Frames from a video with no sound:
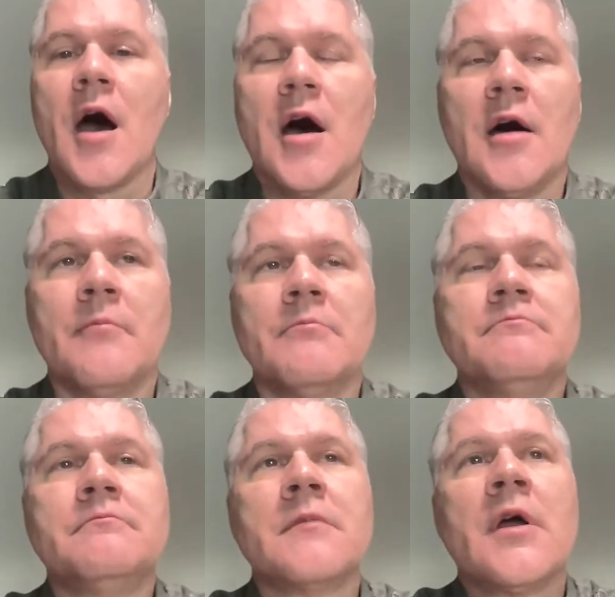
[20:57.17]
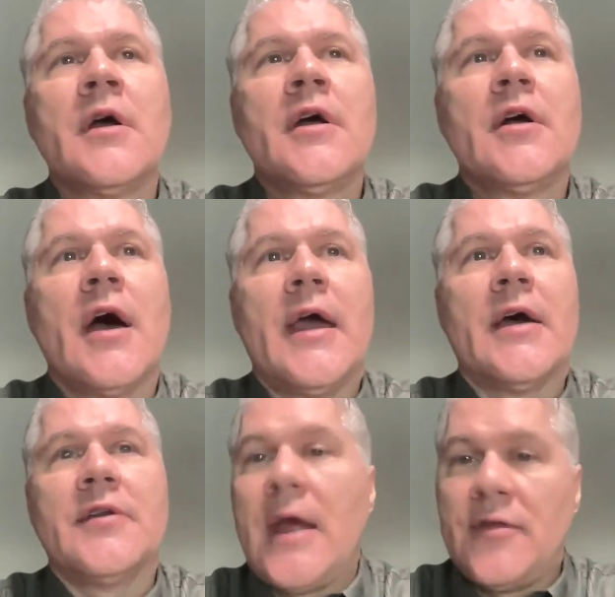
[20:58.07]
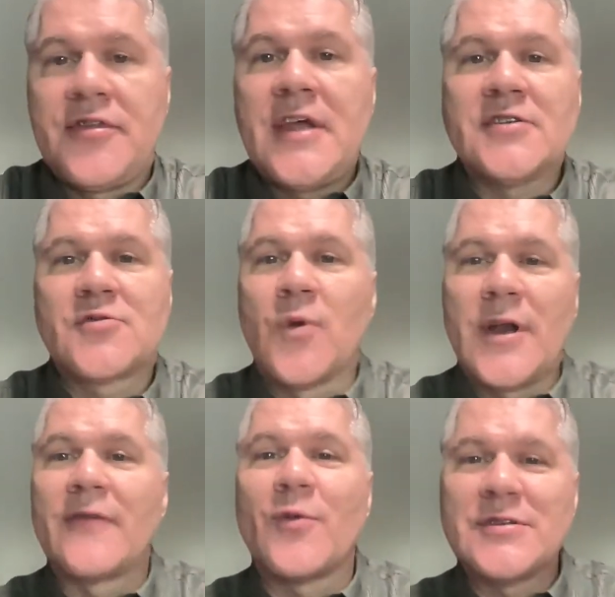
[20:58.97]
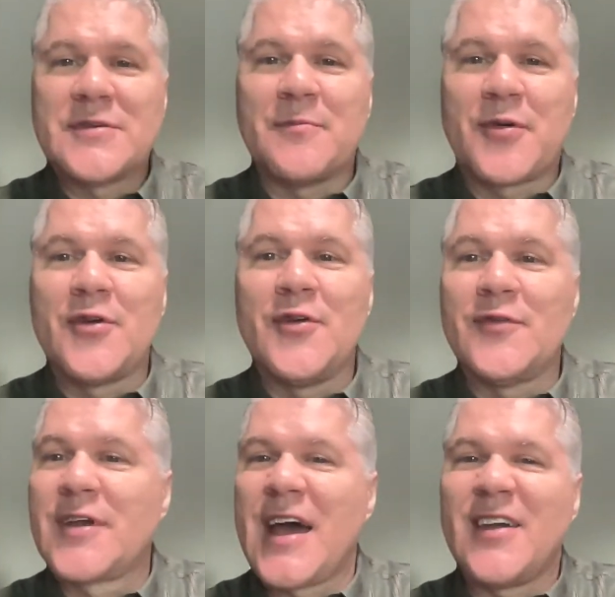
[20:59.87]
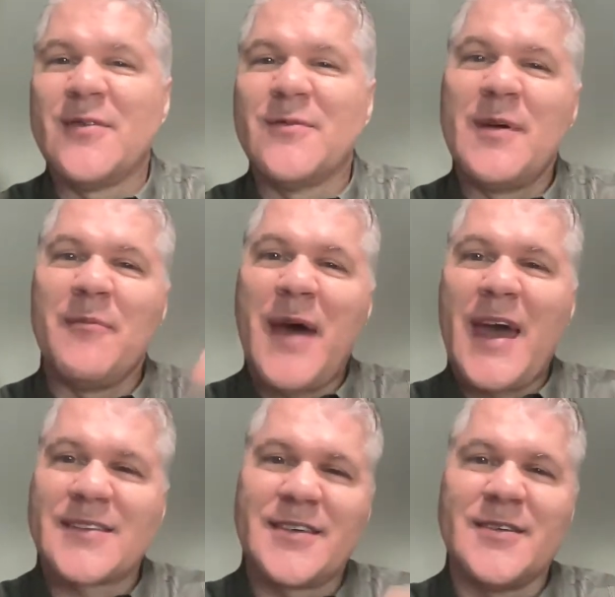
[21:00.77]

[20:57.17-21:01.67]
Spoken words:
Um, and things whatever was improved kind of went back to